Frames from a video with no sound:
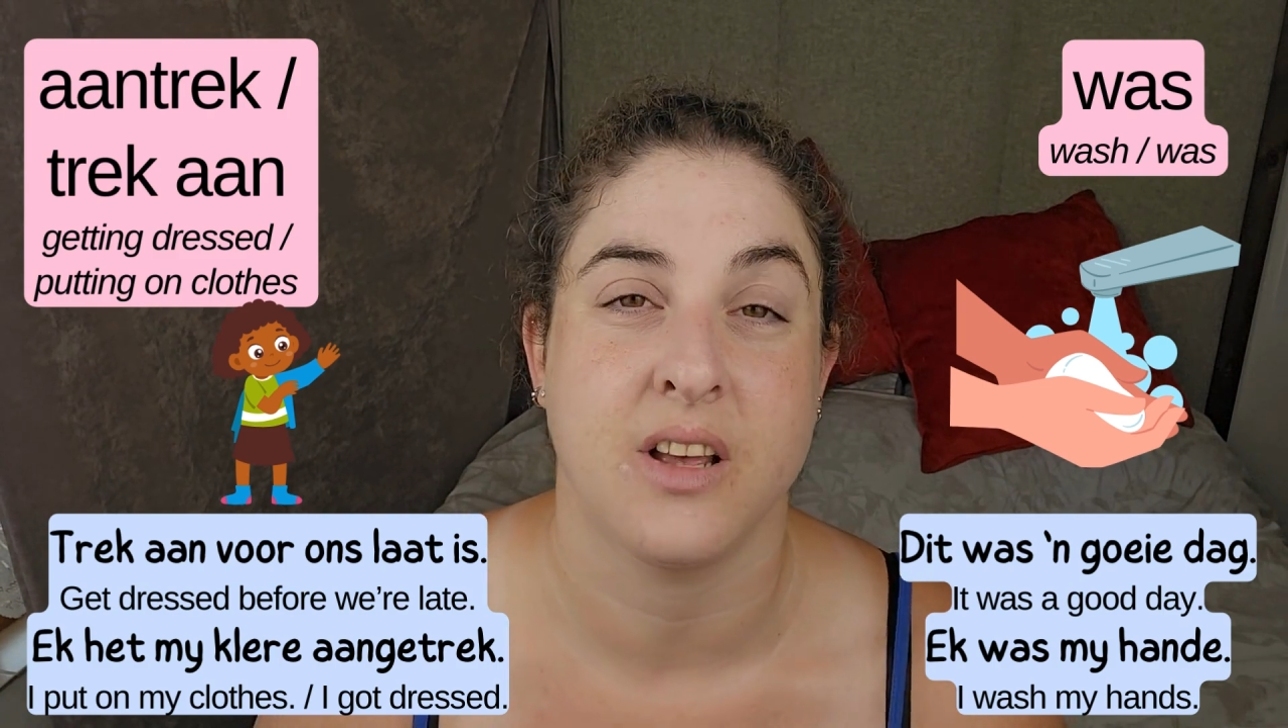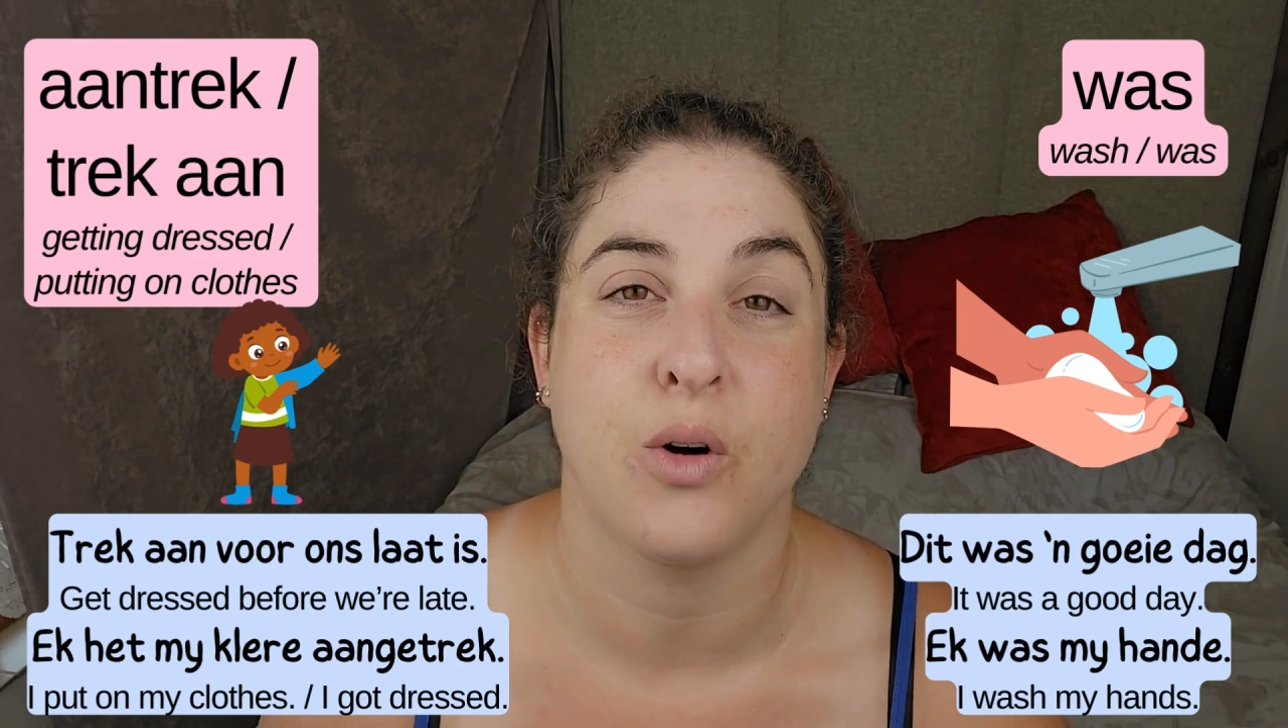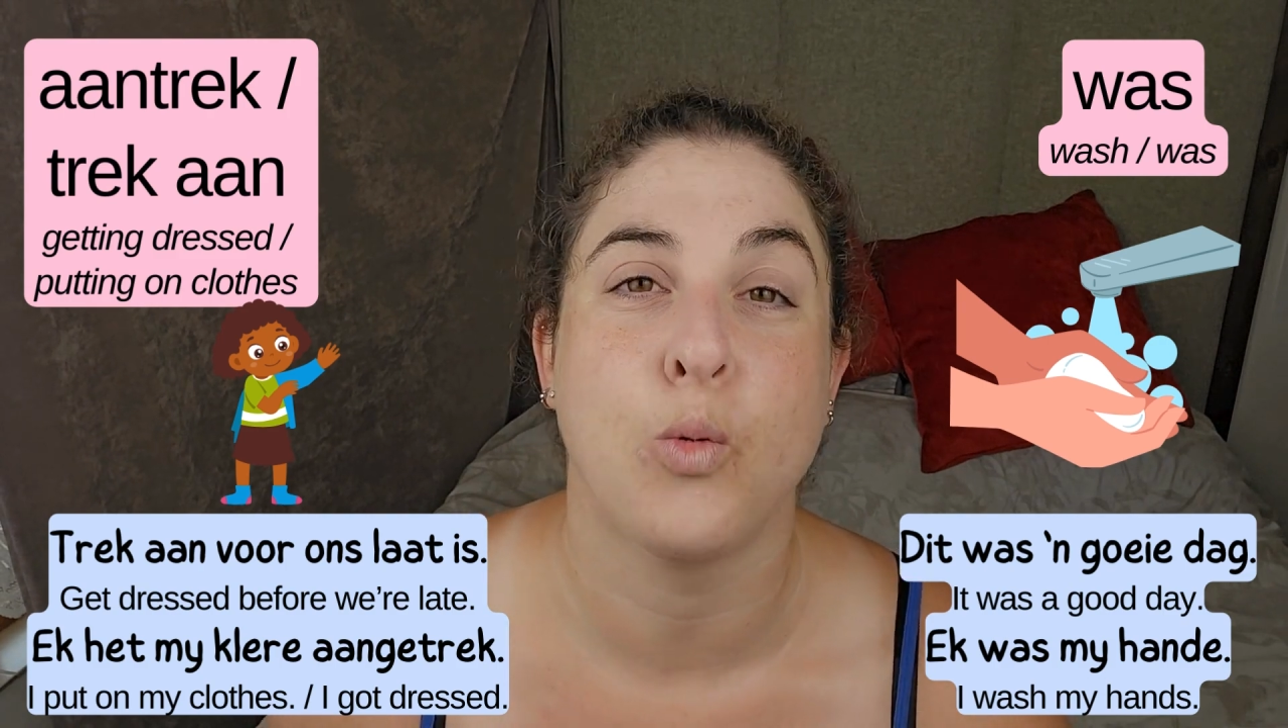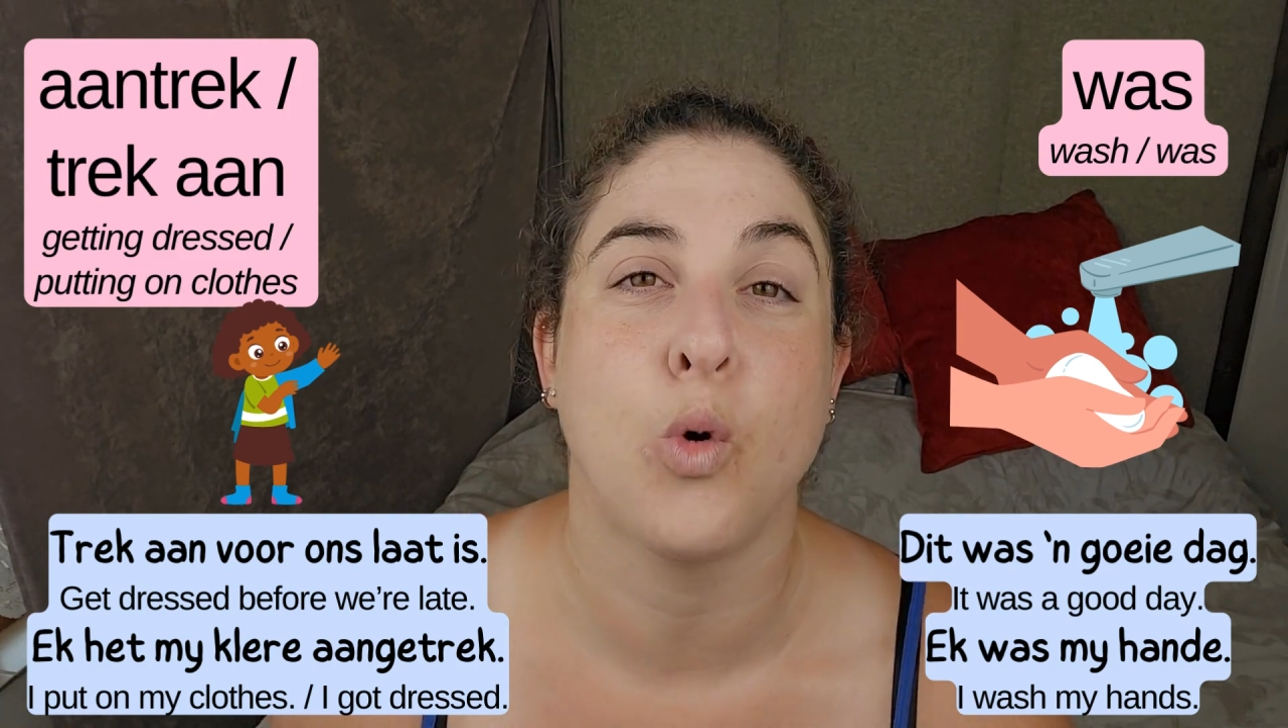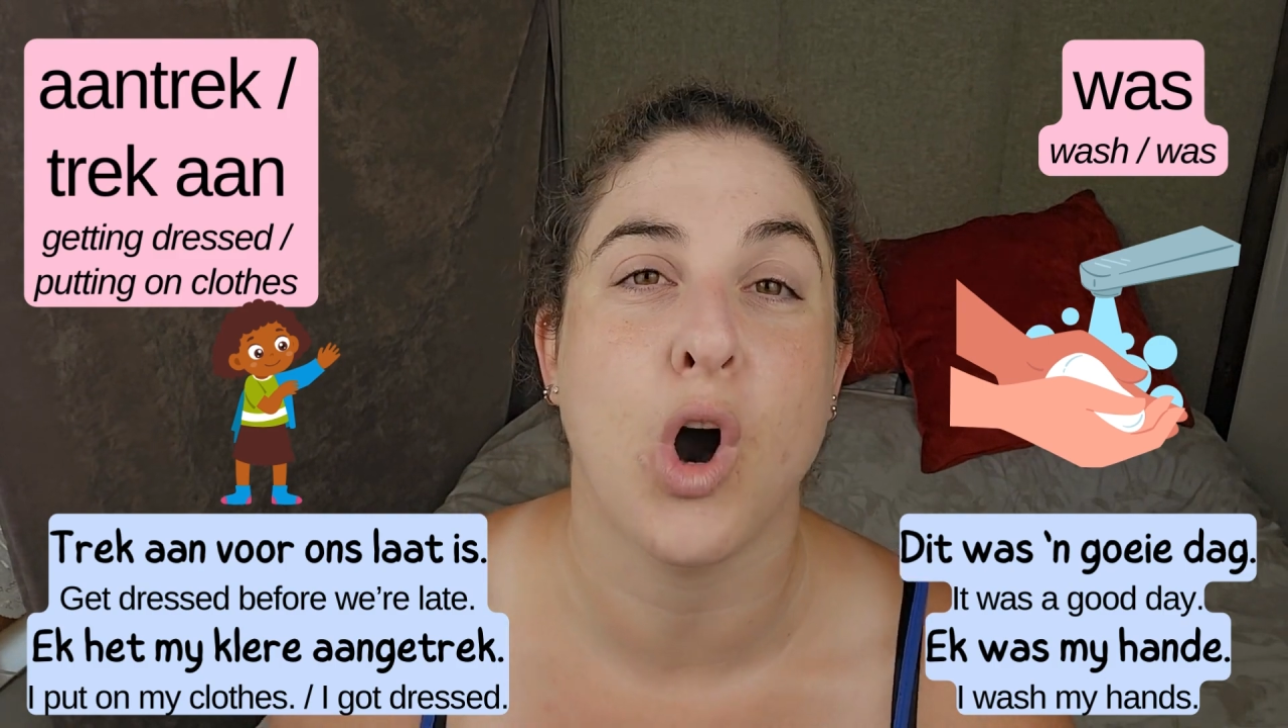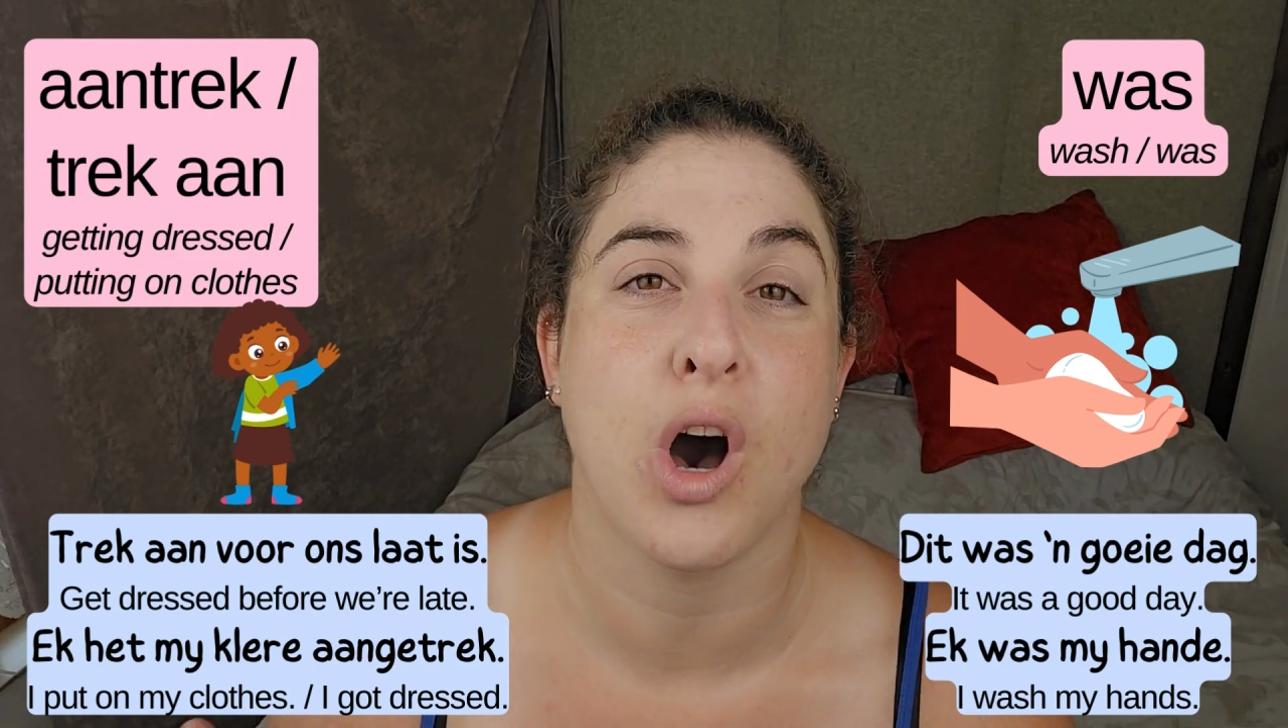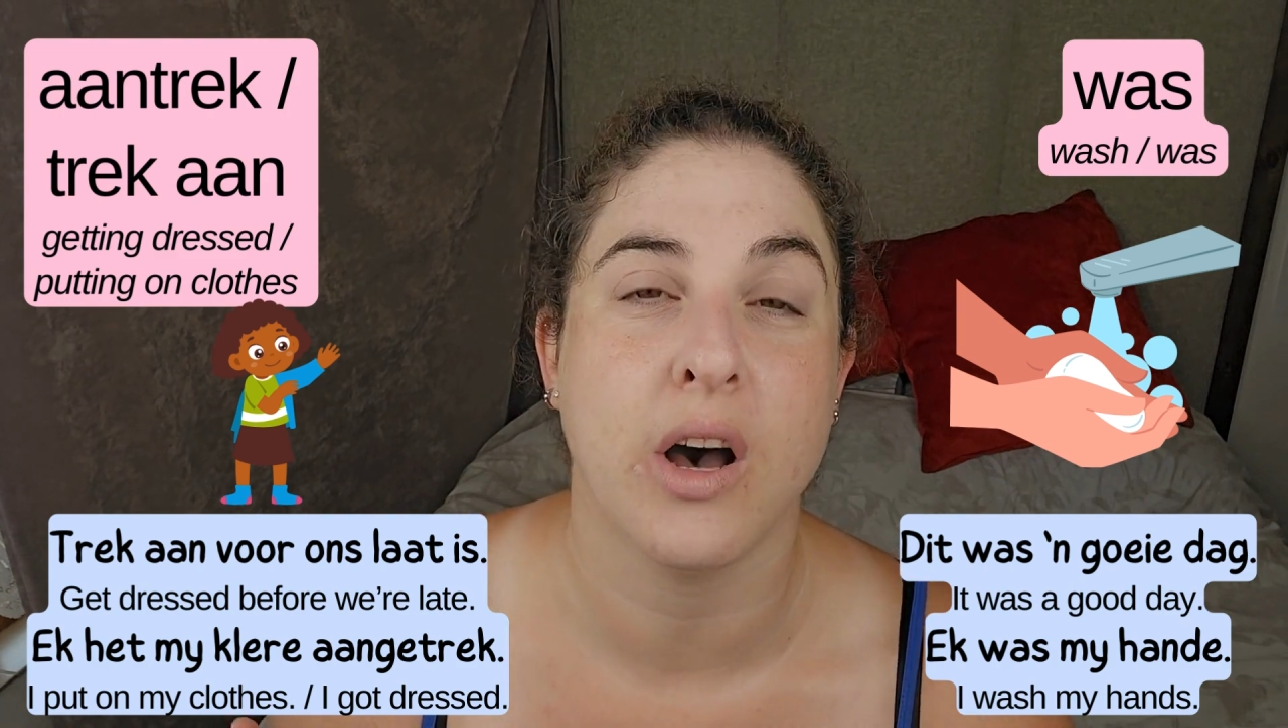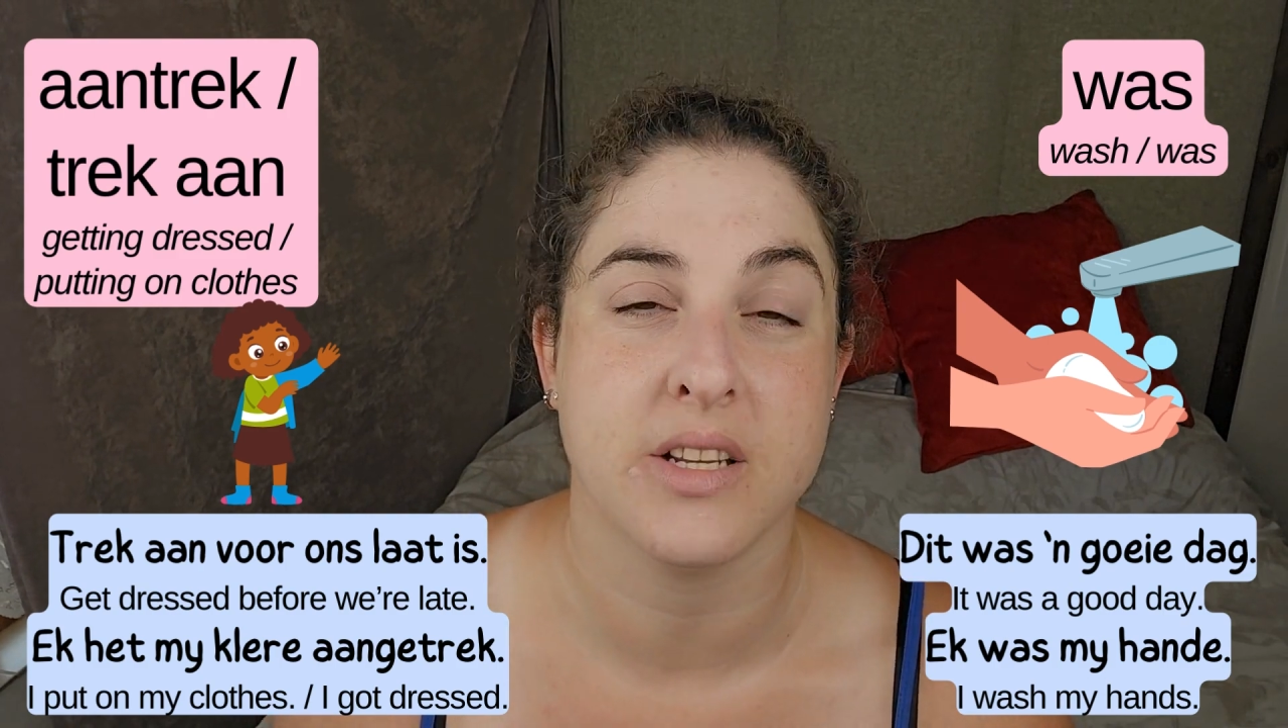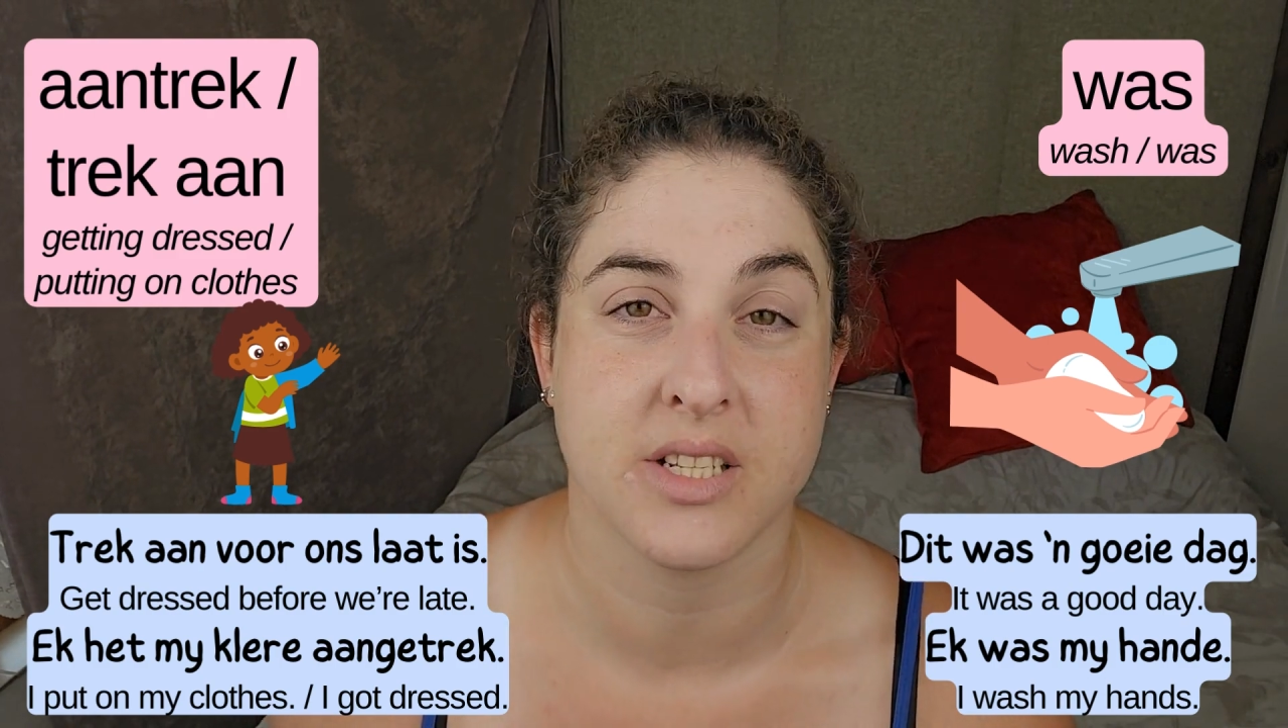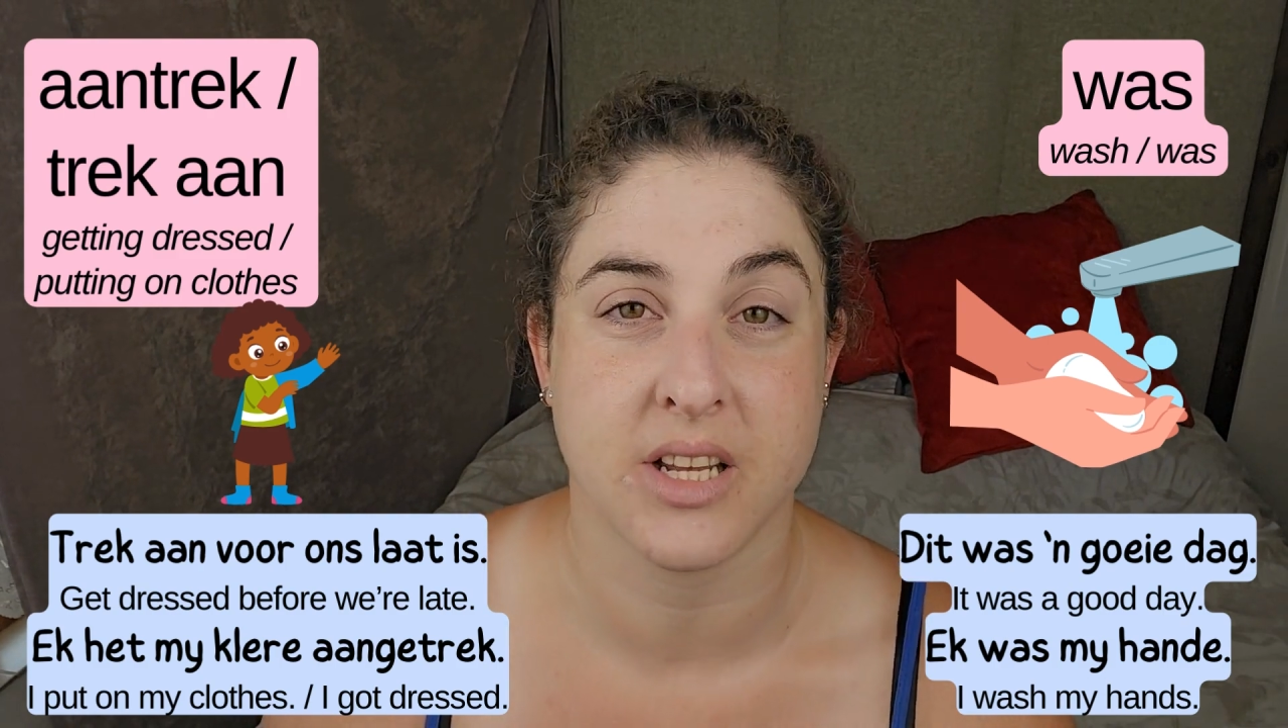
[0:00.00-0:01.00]

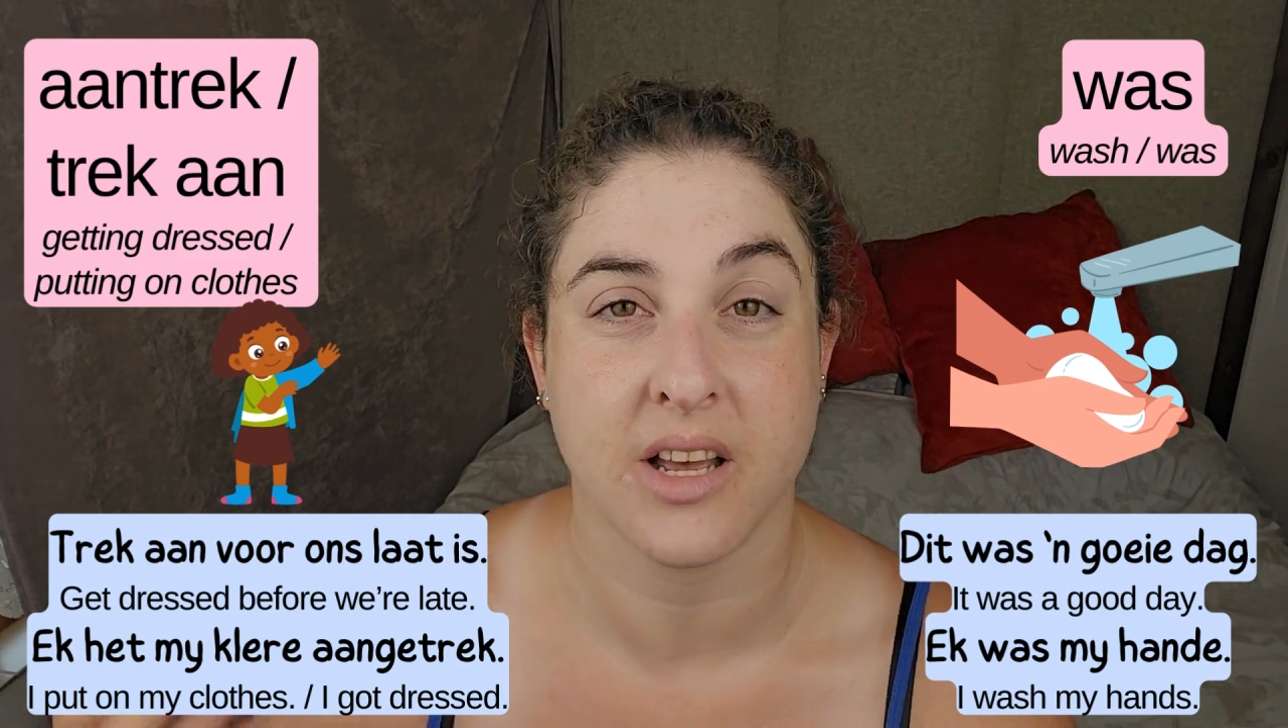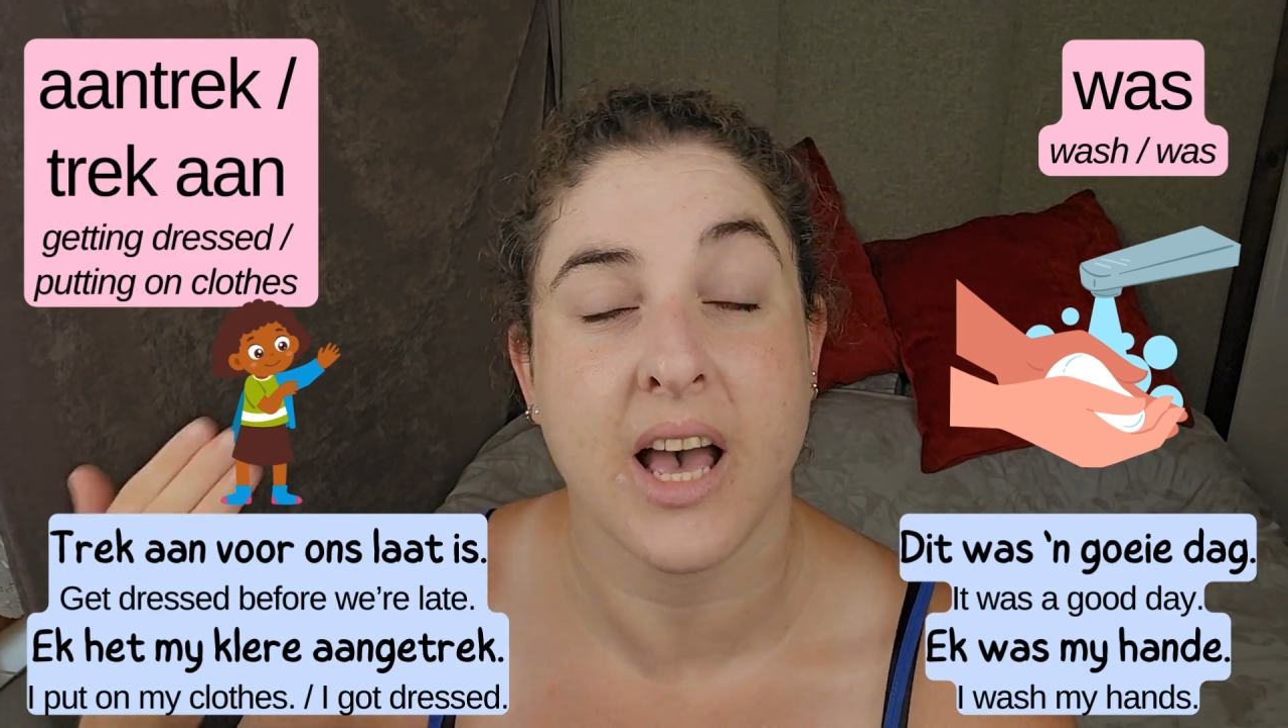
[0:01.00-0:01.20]
was